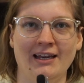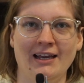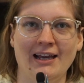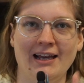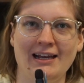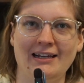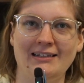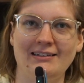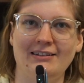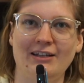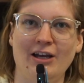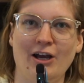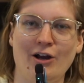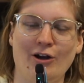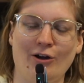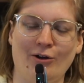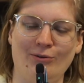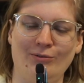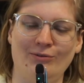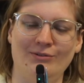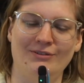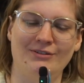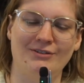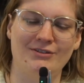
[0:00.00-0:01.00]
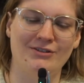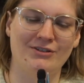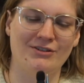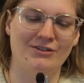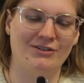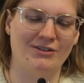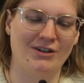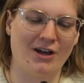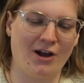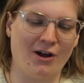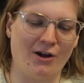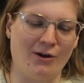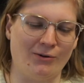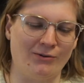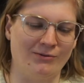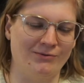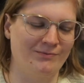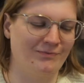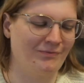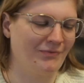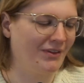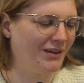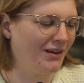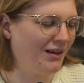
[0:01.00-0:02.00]
Hello. So,
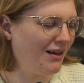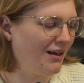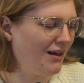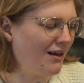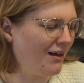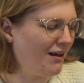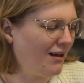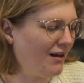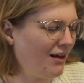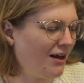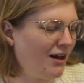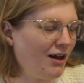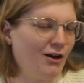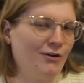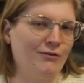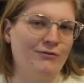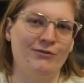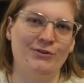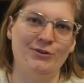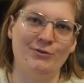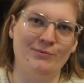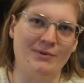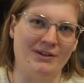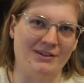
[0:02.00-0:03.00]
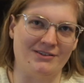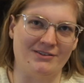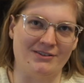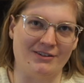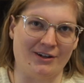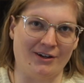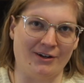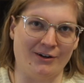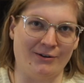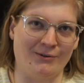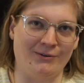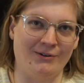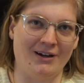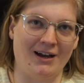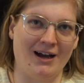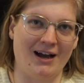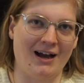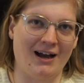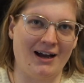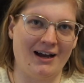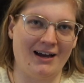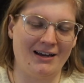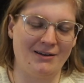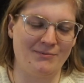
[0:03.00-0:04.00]
a few months ago,
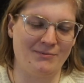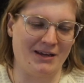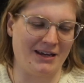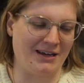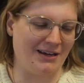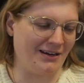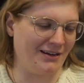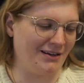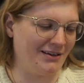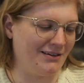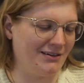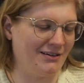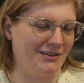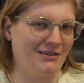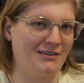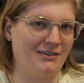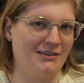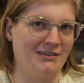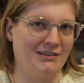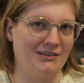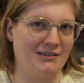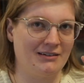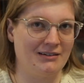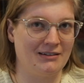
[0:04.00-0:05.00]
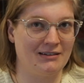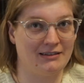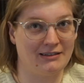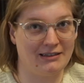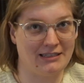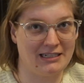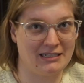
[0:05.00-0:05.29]
I made these